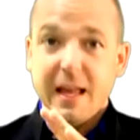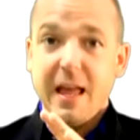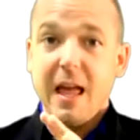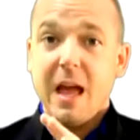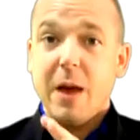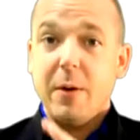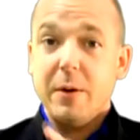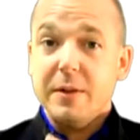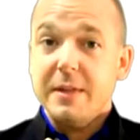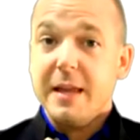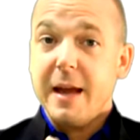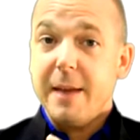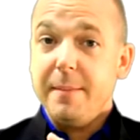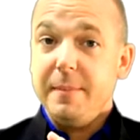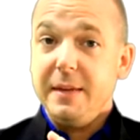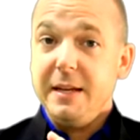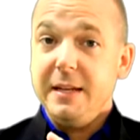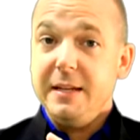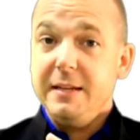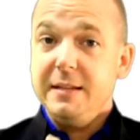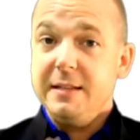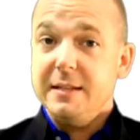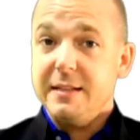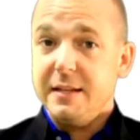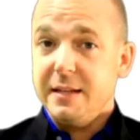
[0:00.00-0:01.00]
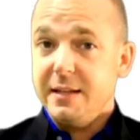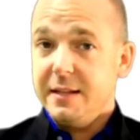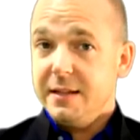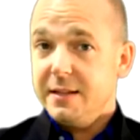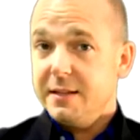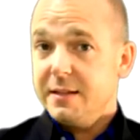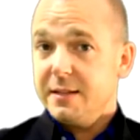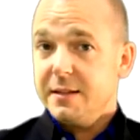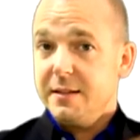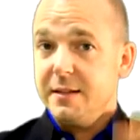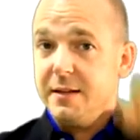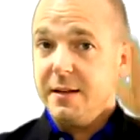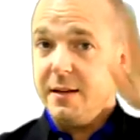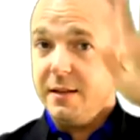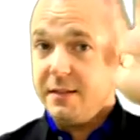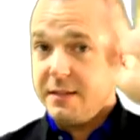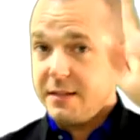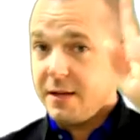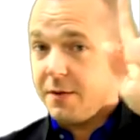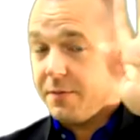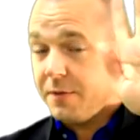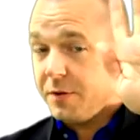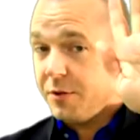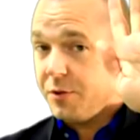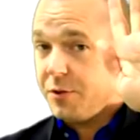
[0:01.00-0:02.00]
Now what that means is
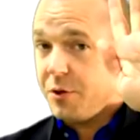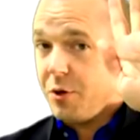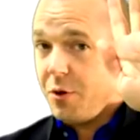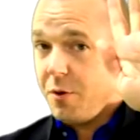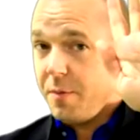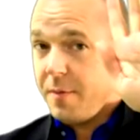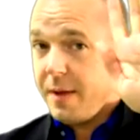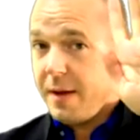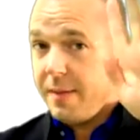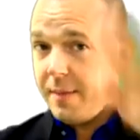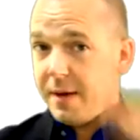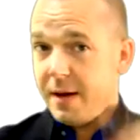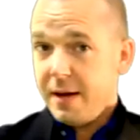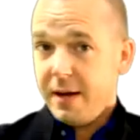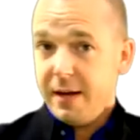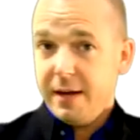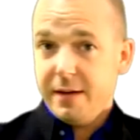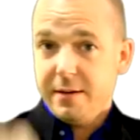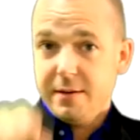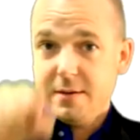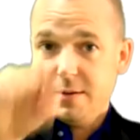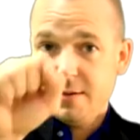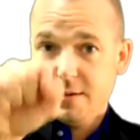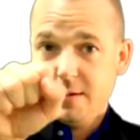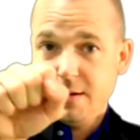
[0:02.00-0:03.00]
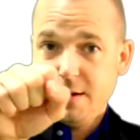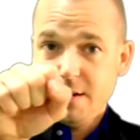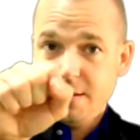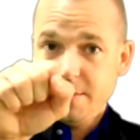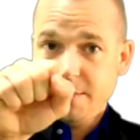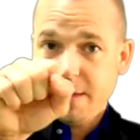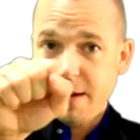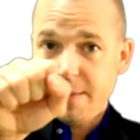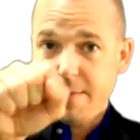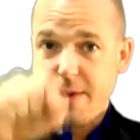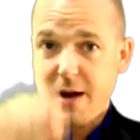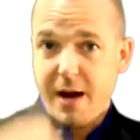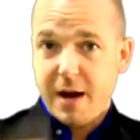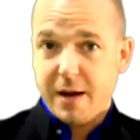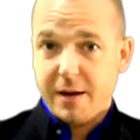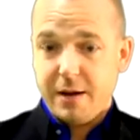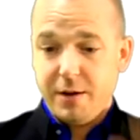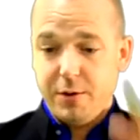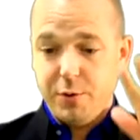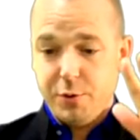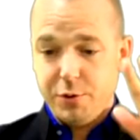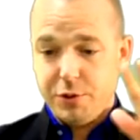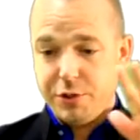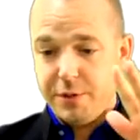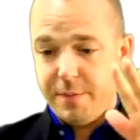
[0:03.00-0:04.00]
self-control, my mind, my body.
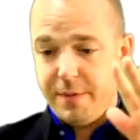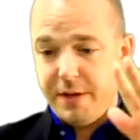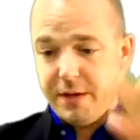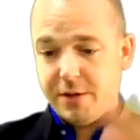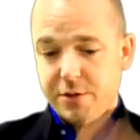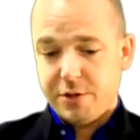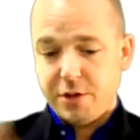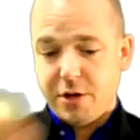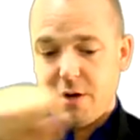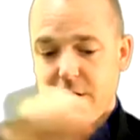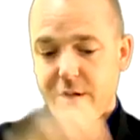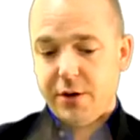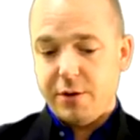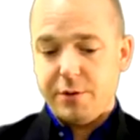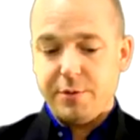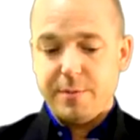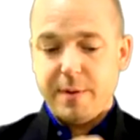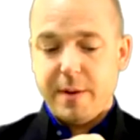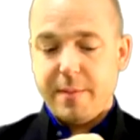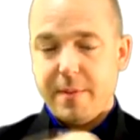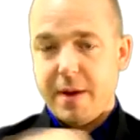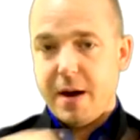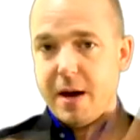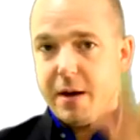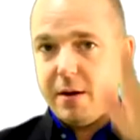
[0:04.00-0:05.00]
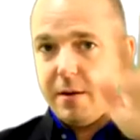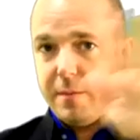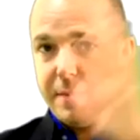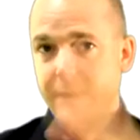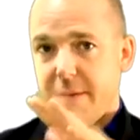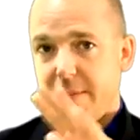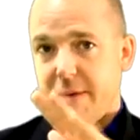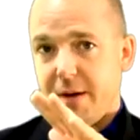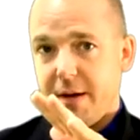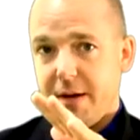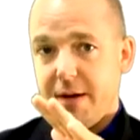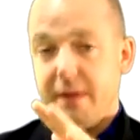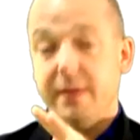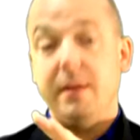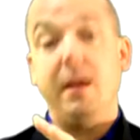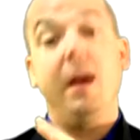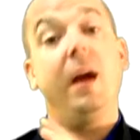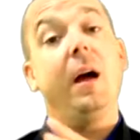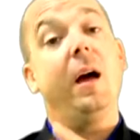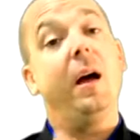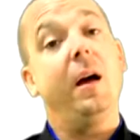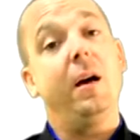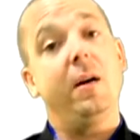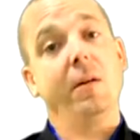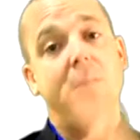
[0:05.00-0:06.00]
Who should be in charge, my body or my mind?
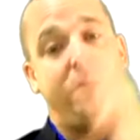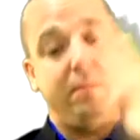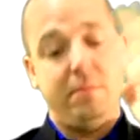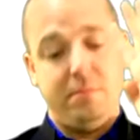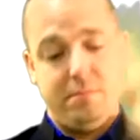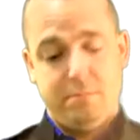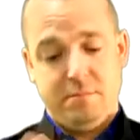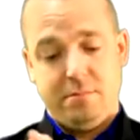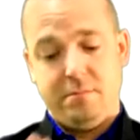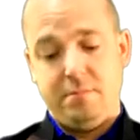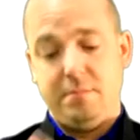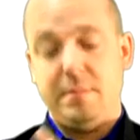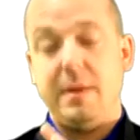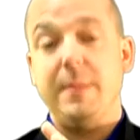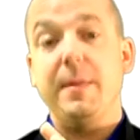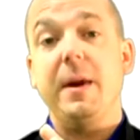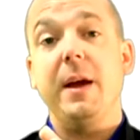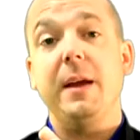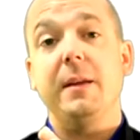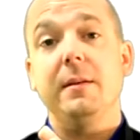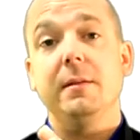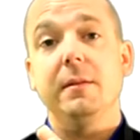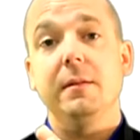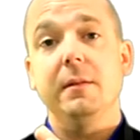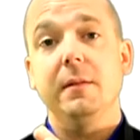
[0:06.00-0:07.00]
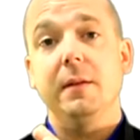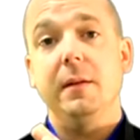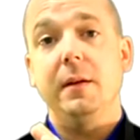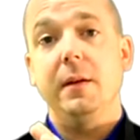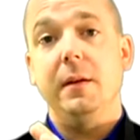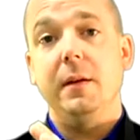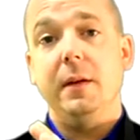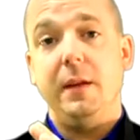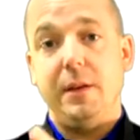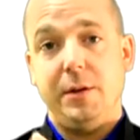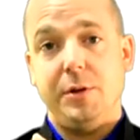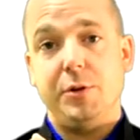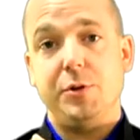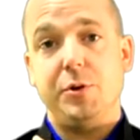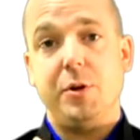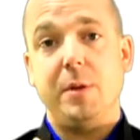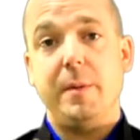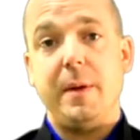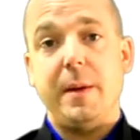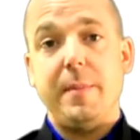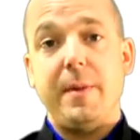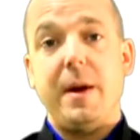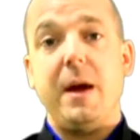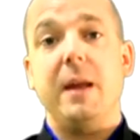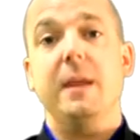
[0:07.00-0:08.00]
Oh, my mind. In control of
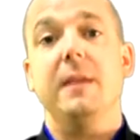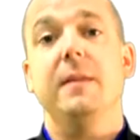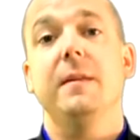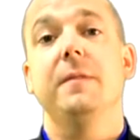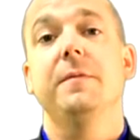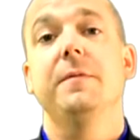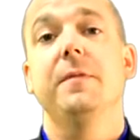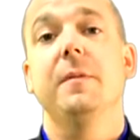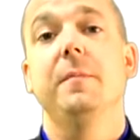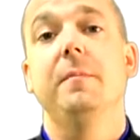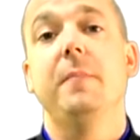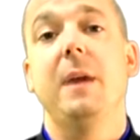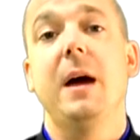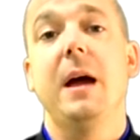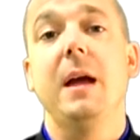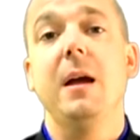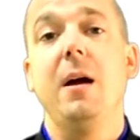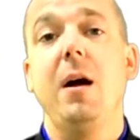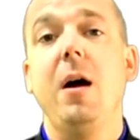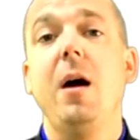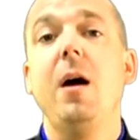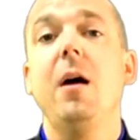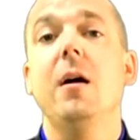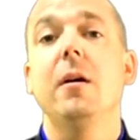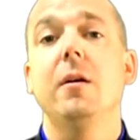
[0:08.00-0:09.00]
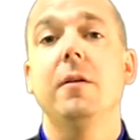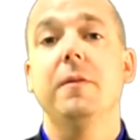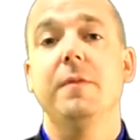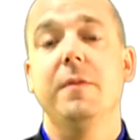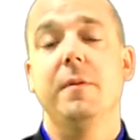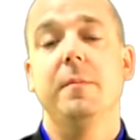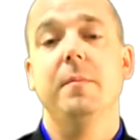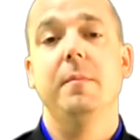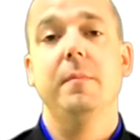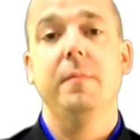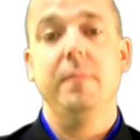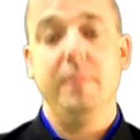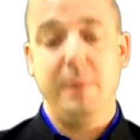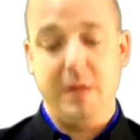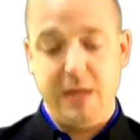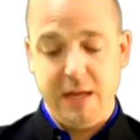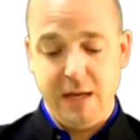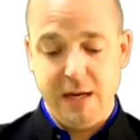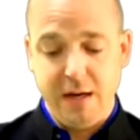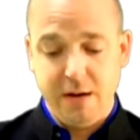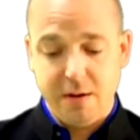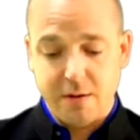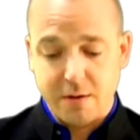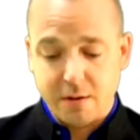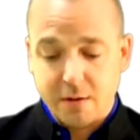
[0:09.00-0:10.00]
my body, then from my heart, from
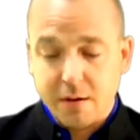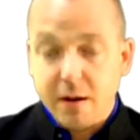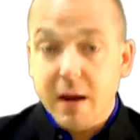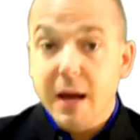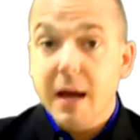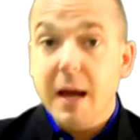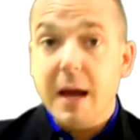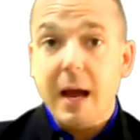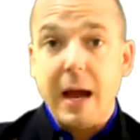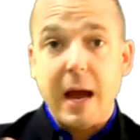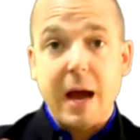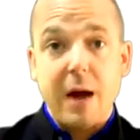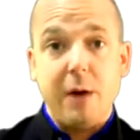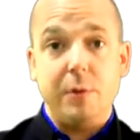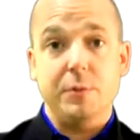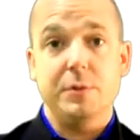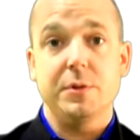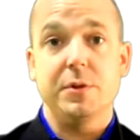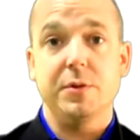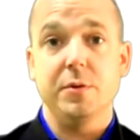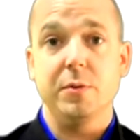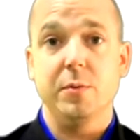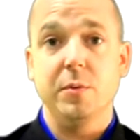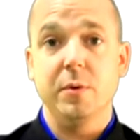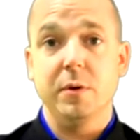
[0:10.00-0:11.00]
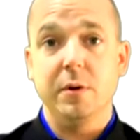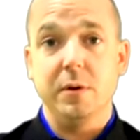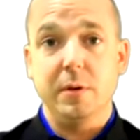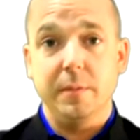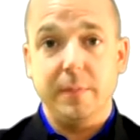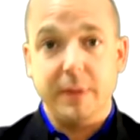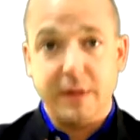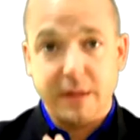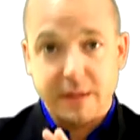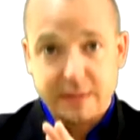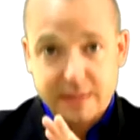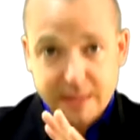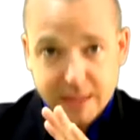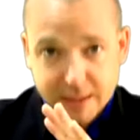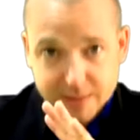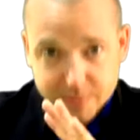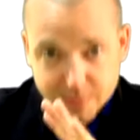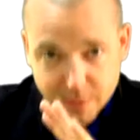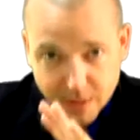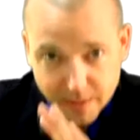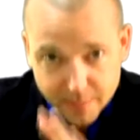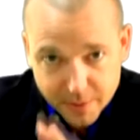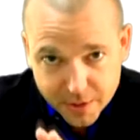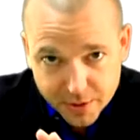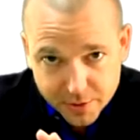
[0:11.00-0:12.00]
here out to the world, because that's
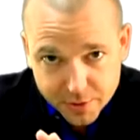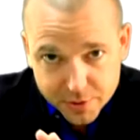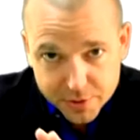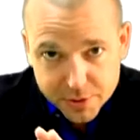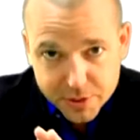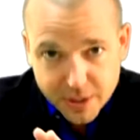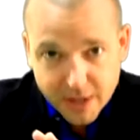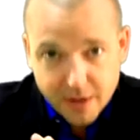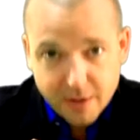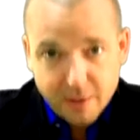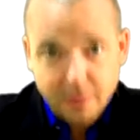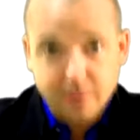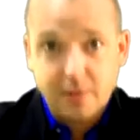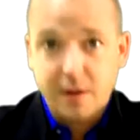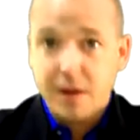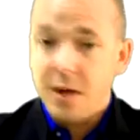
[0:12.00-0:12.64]
what I'm here to share.